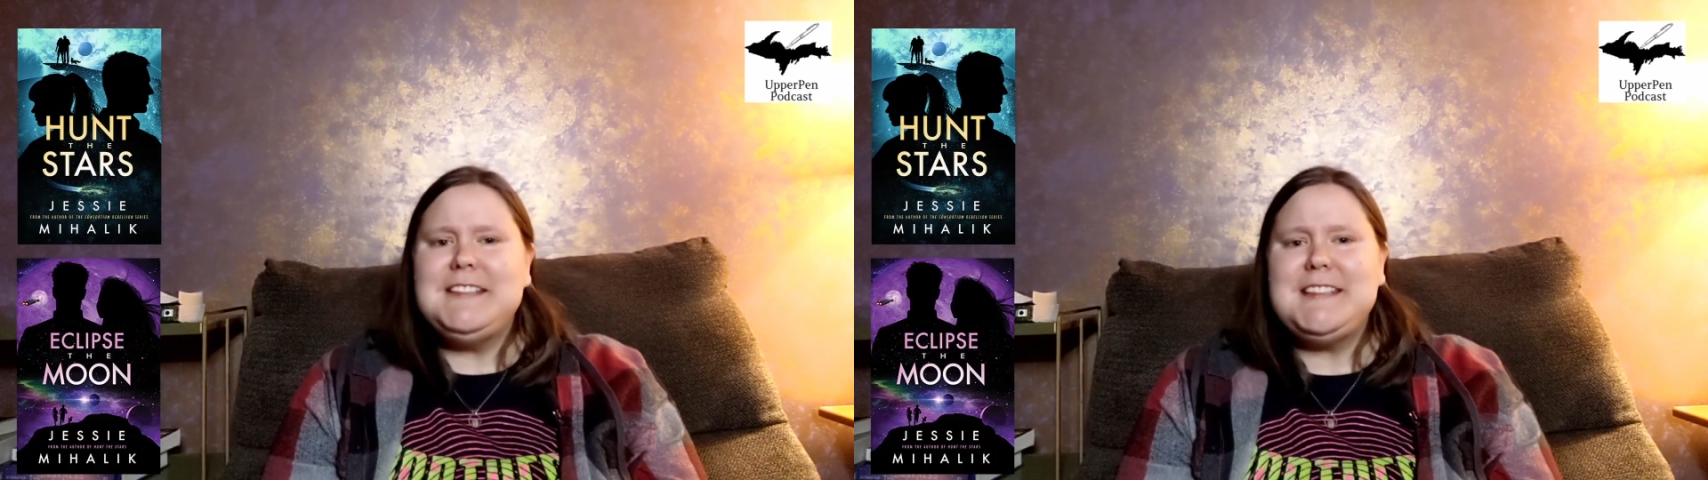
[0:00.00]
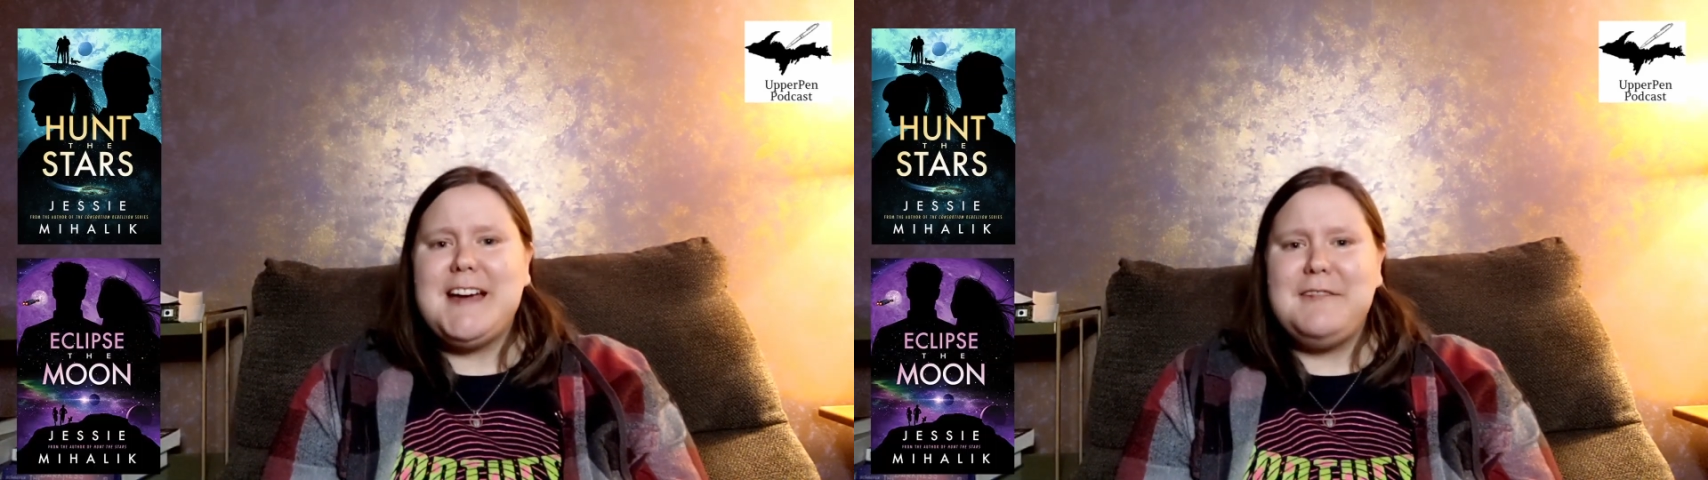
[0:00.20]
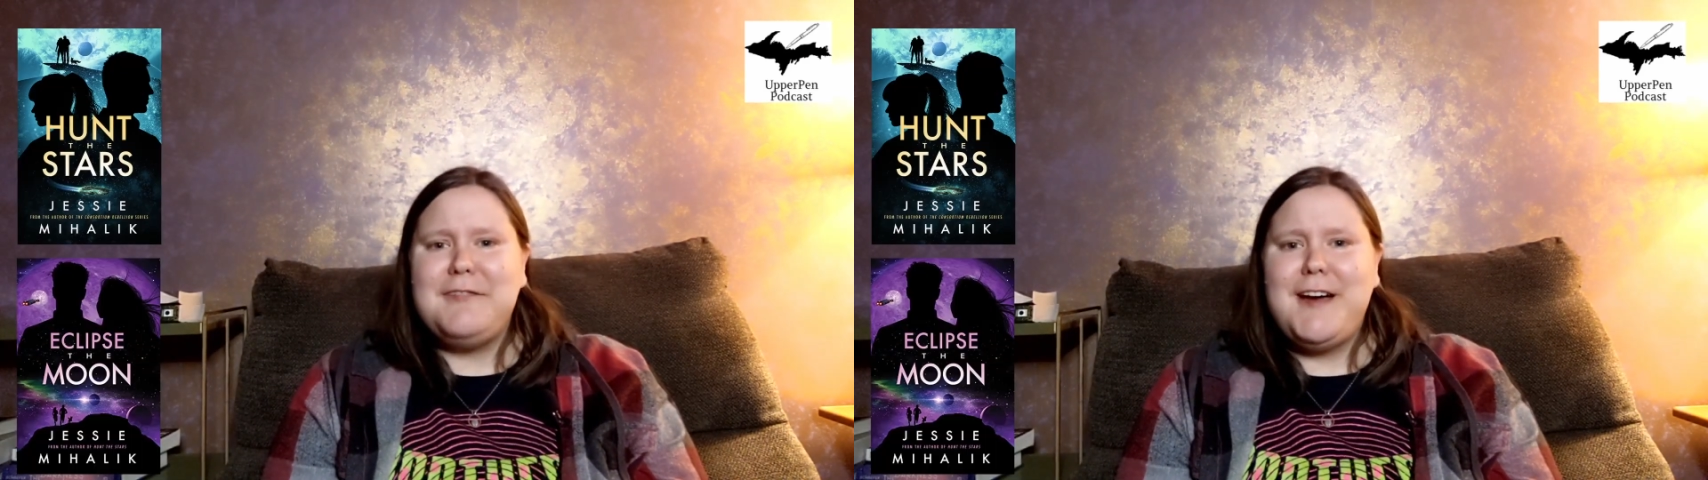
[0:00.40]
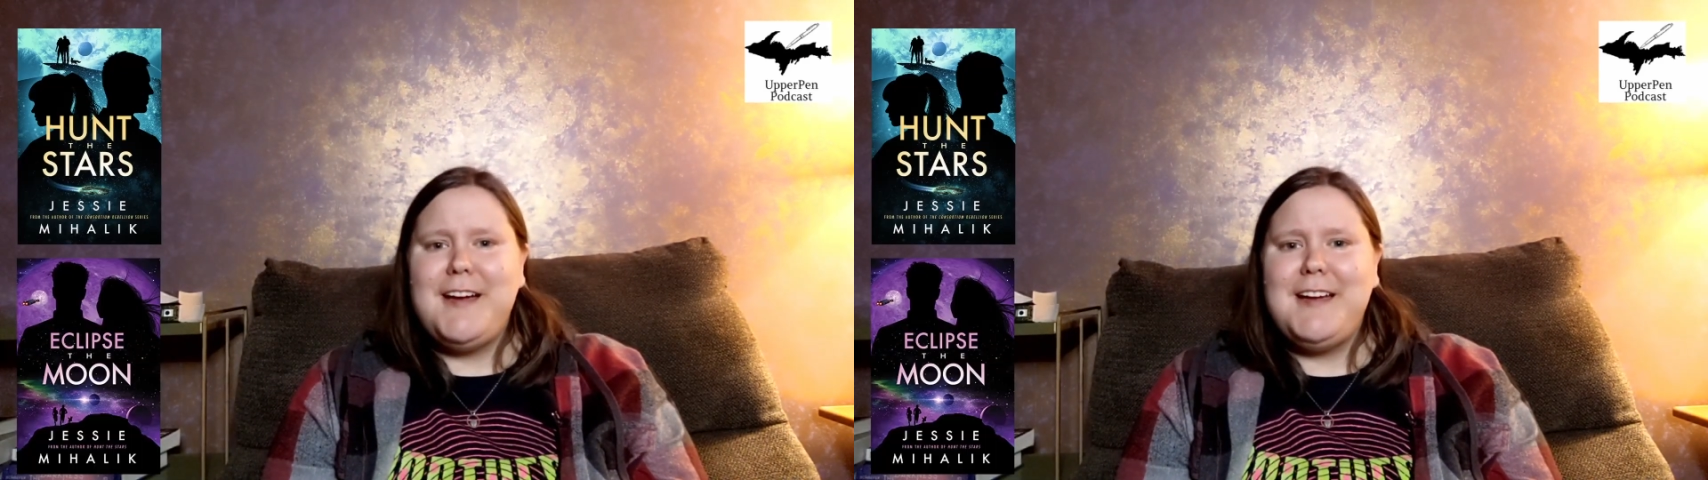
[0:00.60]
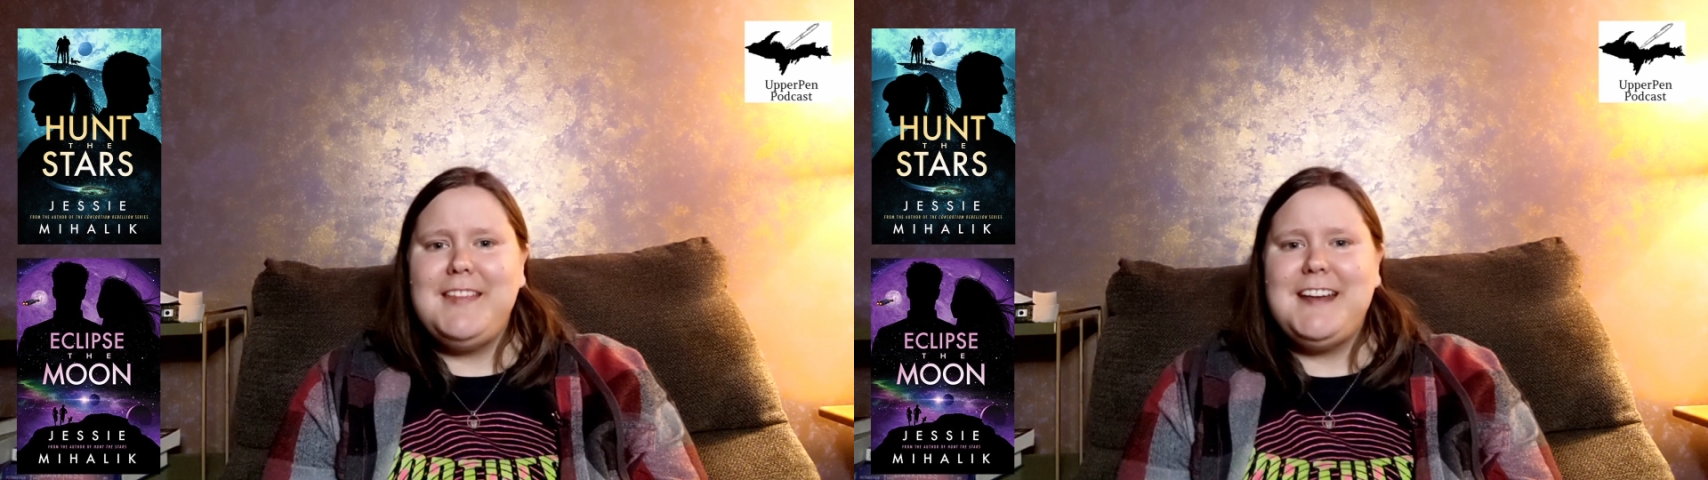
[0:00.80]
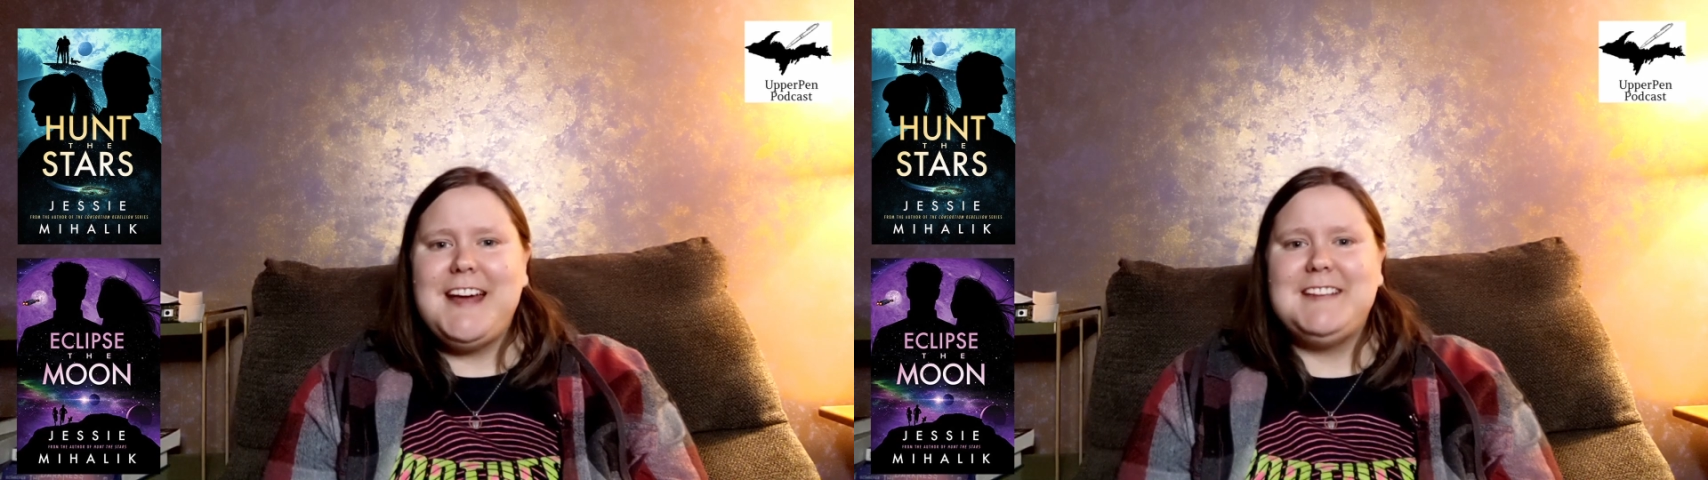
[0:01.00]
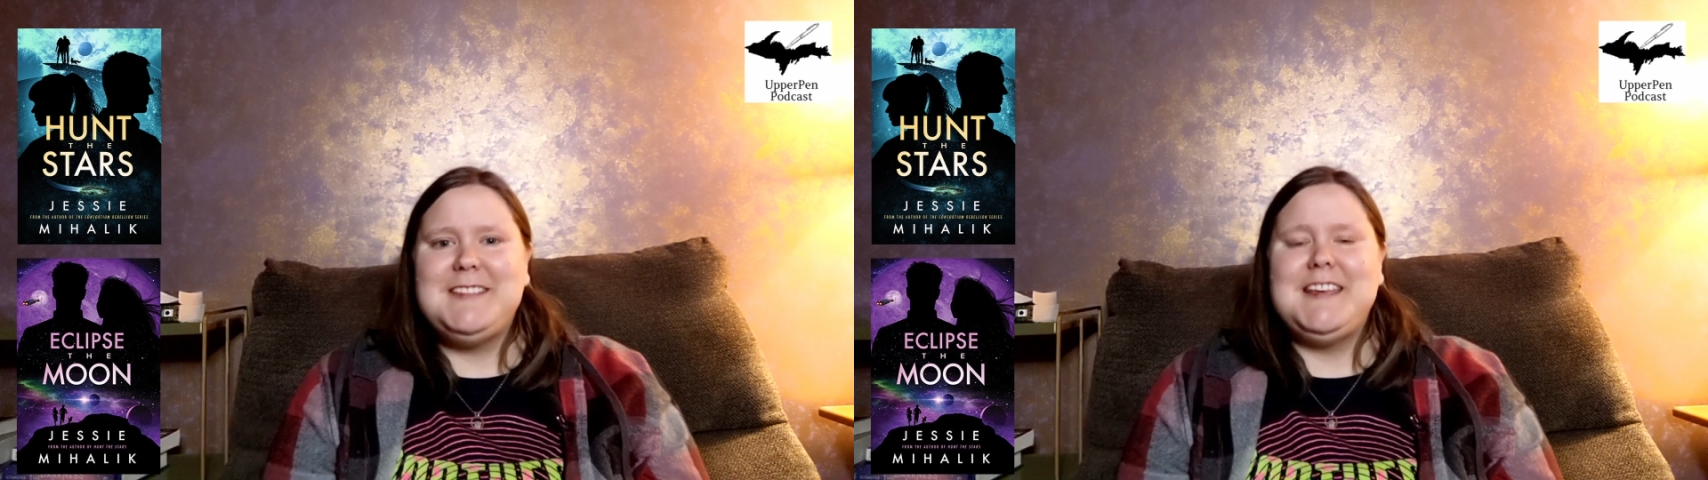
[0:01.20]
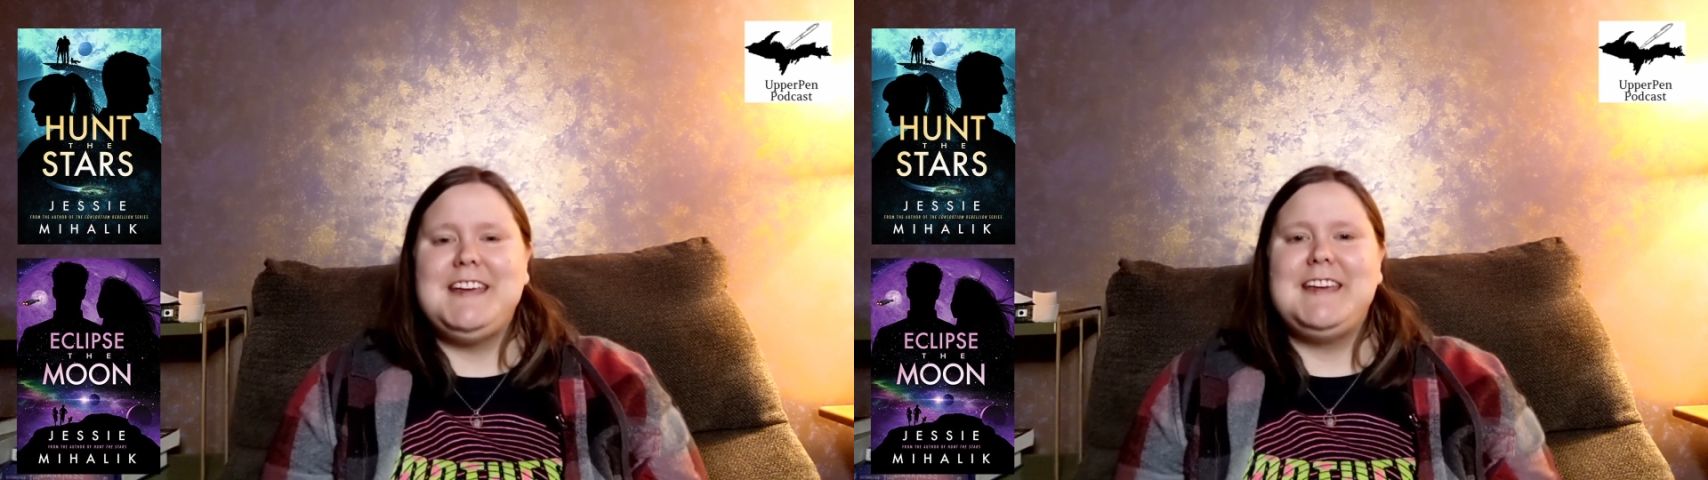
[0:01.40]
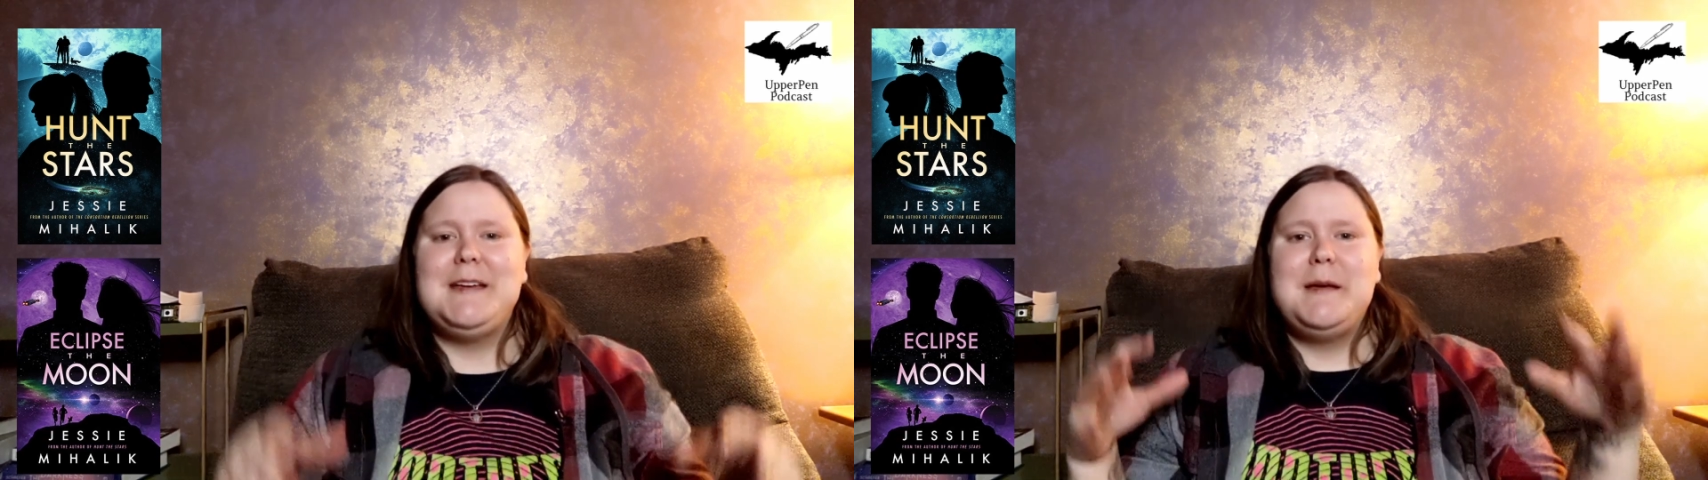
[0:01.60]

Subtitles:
sci-fi that has like